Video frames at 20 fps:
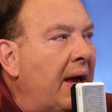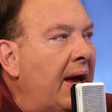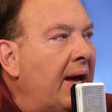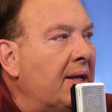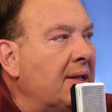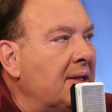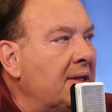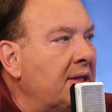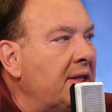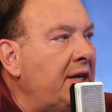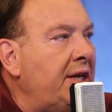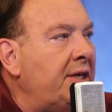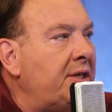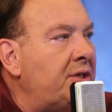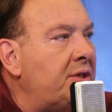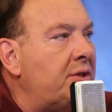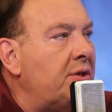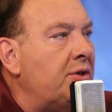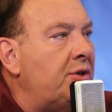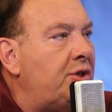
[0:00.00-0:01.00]
at
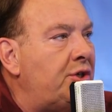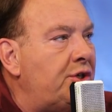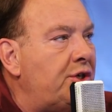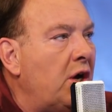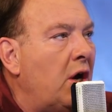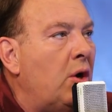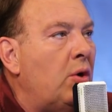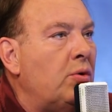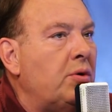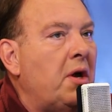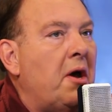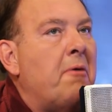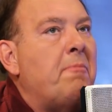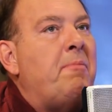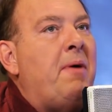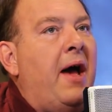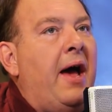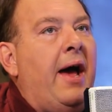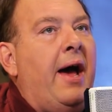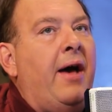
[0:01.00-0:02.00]
least shown a
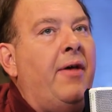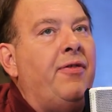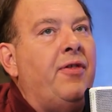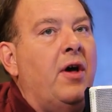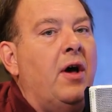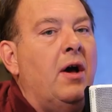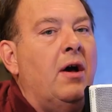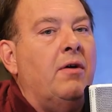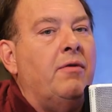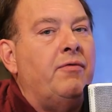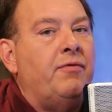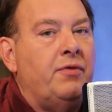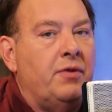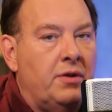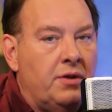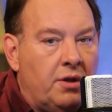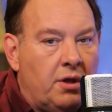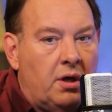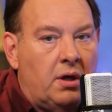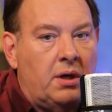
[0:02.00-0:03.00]
path of,
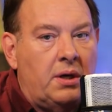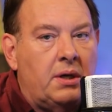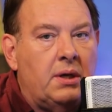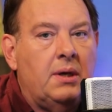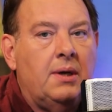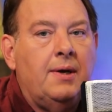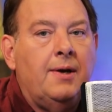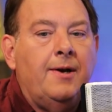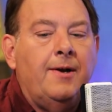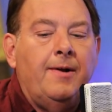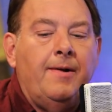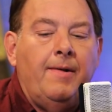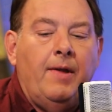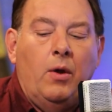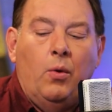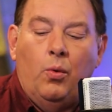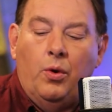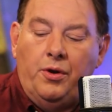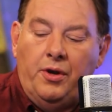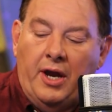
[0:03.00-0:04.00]
look,
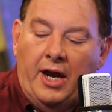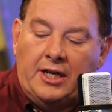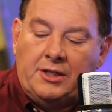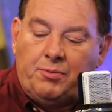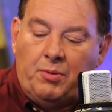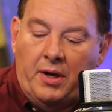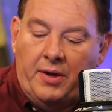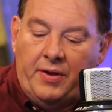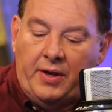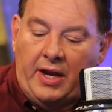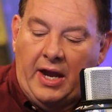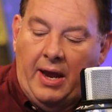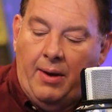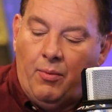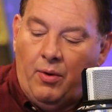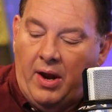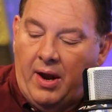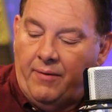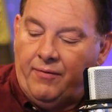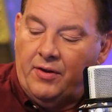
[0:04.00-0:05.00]
when you guys play the
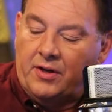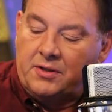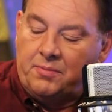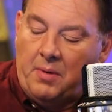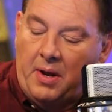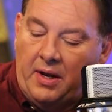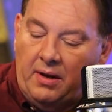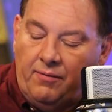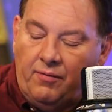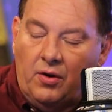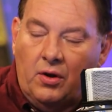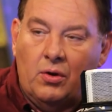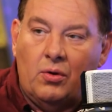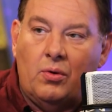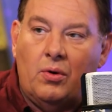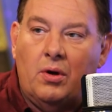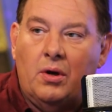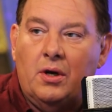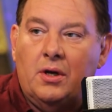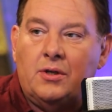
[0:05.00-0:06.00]
game, we have this many
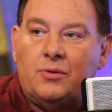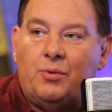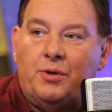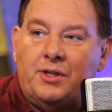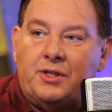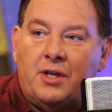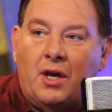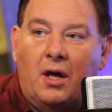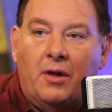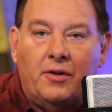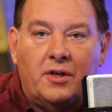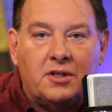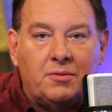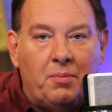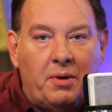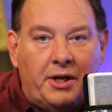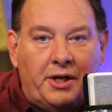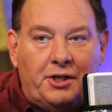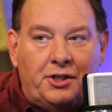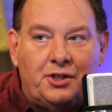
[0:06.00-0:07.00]
viewers. We sell this
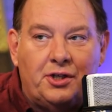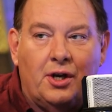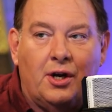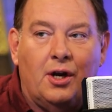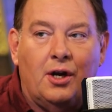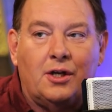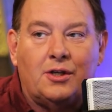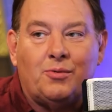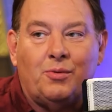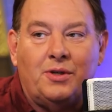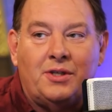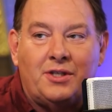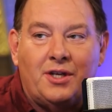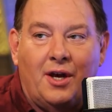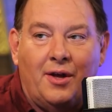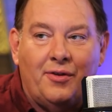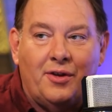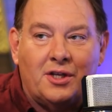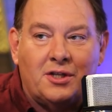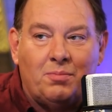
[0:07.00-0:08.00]
many shirts. We
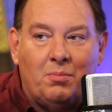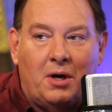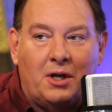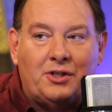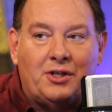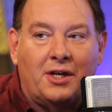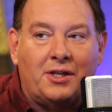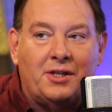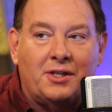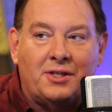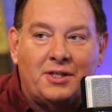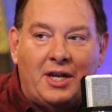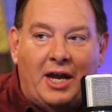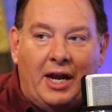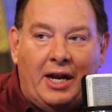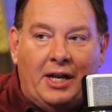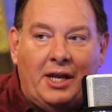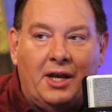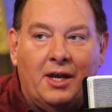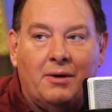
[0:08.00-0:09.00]
sell this much at the
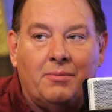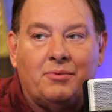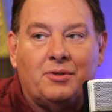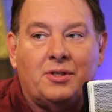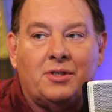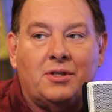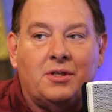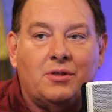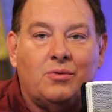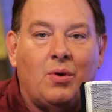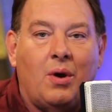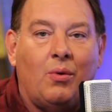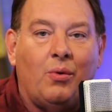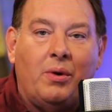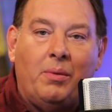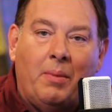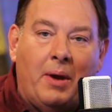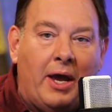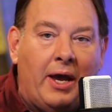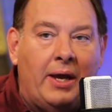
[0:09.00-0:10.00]
stadiums. This is what
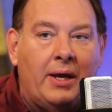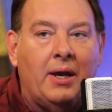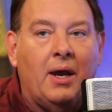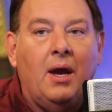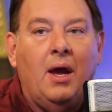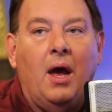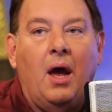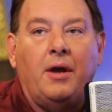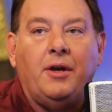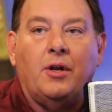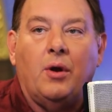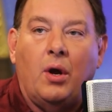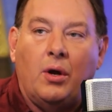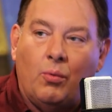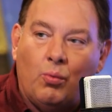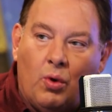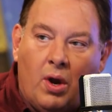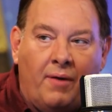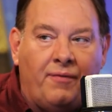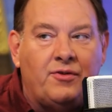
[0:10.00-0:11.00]
we make. Mm-hmm. A
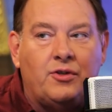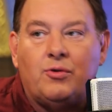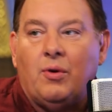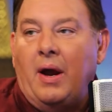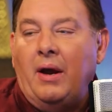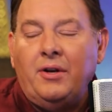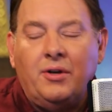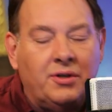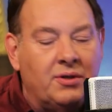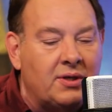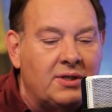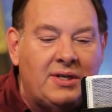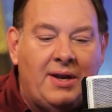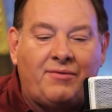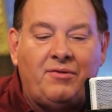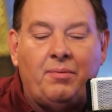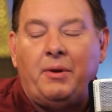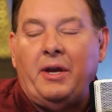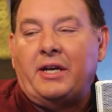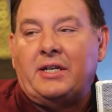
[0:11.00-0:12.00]
rough draft. This doesn't
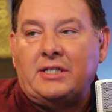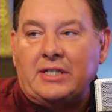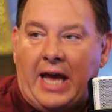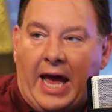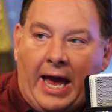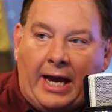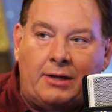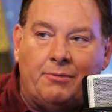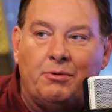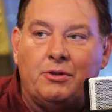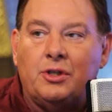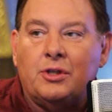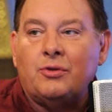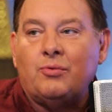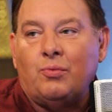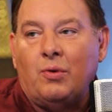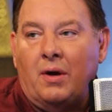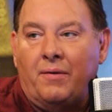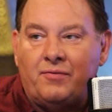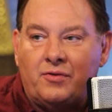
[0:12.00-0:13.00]
have to be exact, but
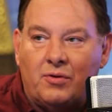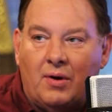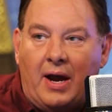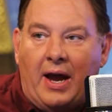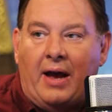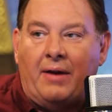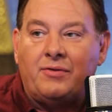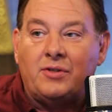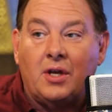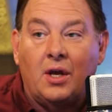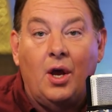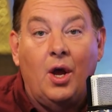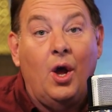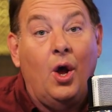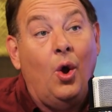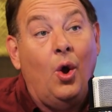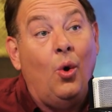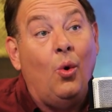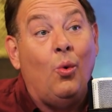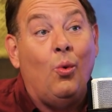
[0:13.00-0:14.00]
just rough drafts.
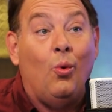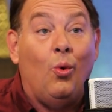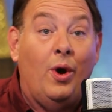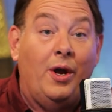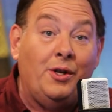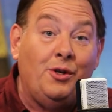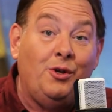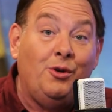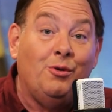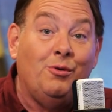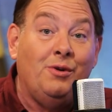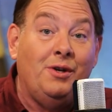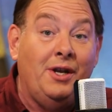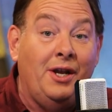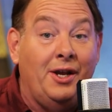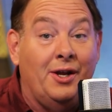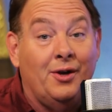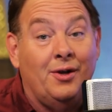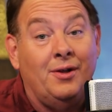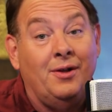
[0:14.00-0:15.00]
When you
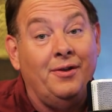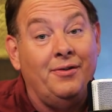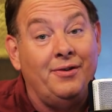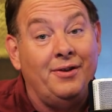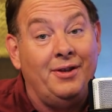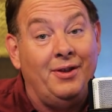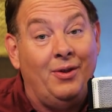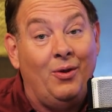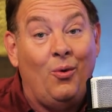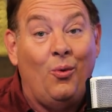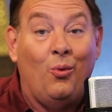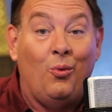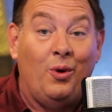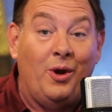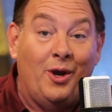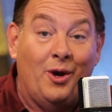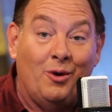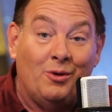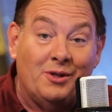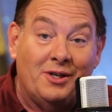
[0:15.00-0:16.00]
kneel,
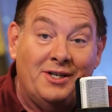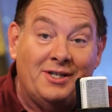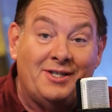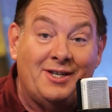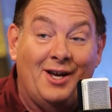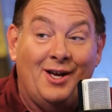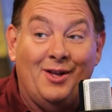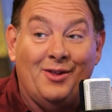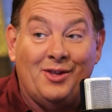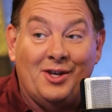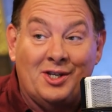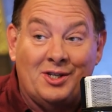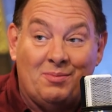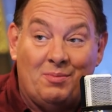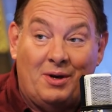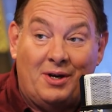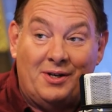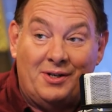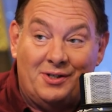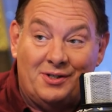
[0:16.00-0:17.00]
we only sell this
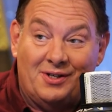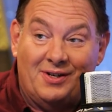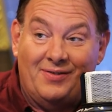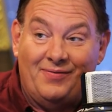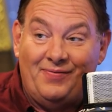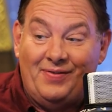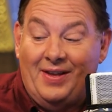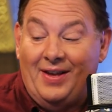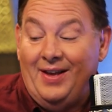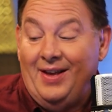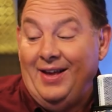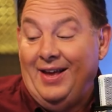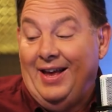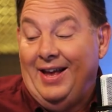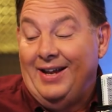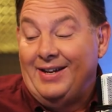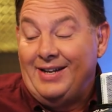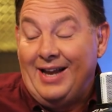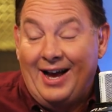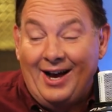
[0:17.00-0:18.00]
much.
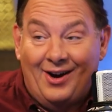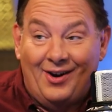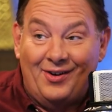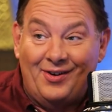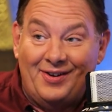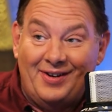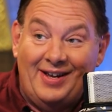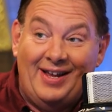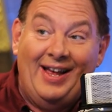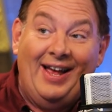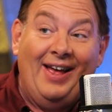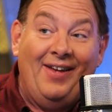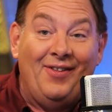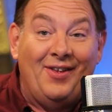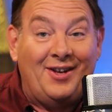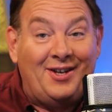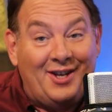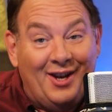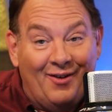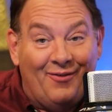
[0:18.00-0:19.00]
Mm-hmm. Now,
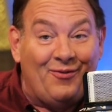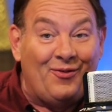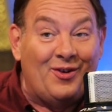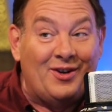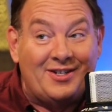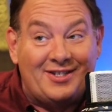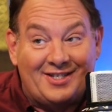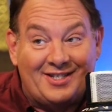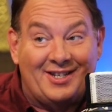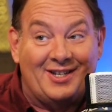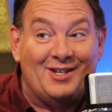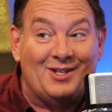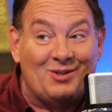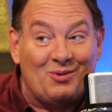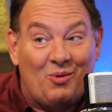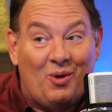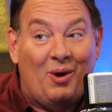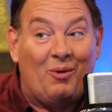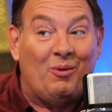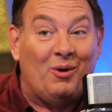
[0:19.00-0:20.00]
the difference
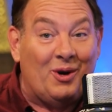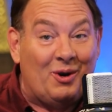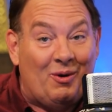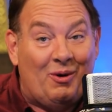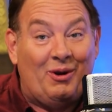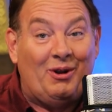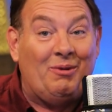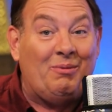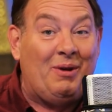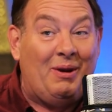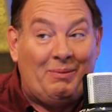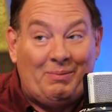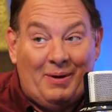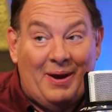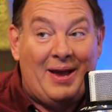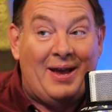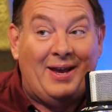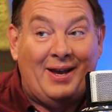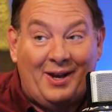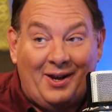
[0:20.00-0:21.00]
is what we're going to be
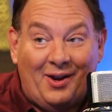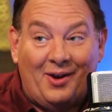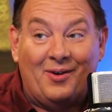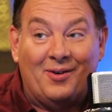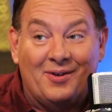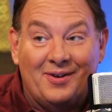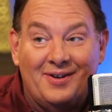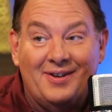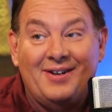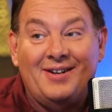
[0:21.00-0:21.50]
paying you.